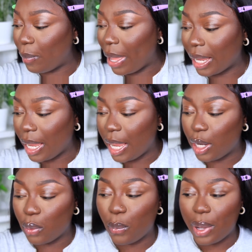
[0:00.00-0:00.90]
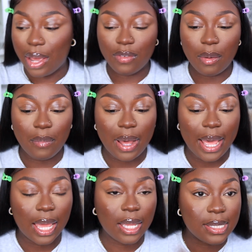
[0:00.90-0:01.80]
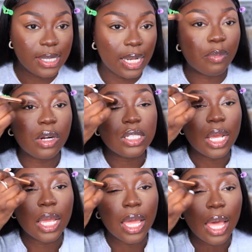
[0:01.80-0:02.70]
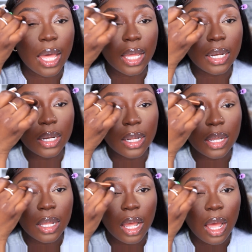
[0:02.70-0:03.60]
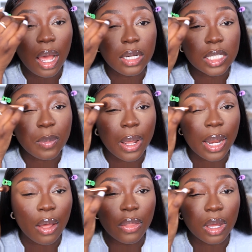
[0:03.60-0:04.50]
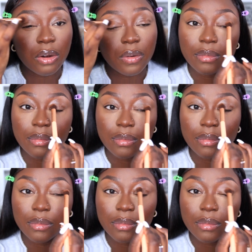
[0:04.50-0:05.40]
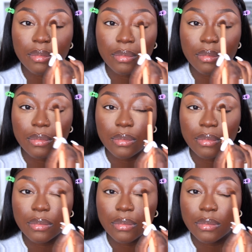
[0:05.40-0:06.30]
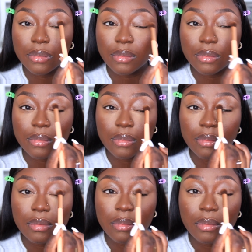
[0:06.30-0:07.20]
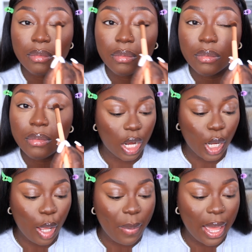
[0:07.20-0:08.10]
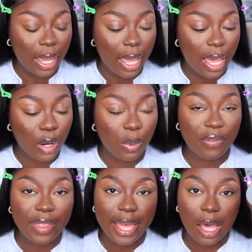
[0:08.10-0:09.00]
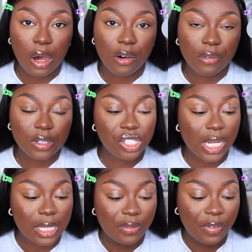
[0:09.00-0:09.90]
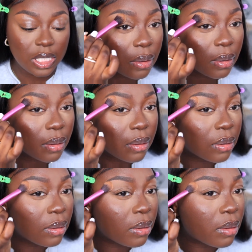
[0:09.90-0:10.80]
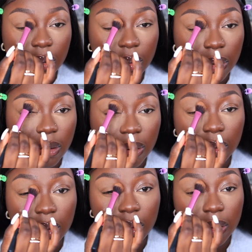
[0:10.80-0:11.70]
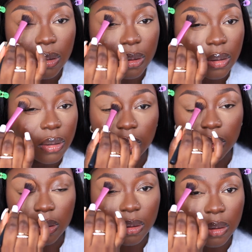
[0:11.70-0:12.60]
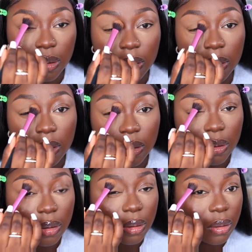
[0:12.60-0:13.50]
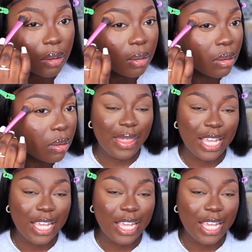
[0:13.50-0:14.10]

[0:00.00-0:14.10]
back in with my concealer brush again and just blend out the creases on my lid. We're gonna go back in with the e.l.f. Sheer Tint Finishing Powder, and we're gonna set our eyelid using this powder. The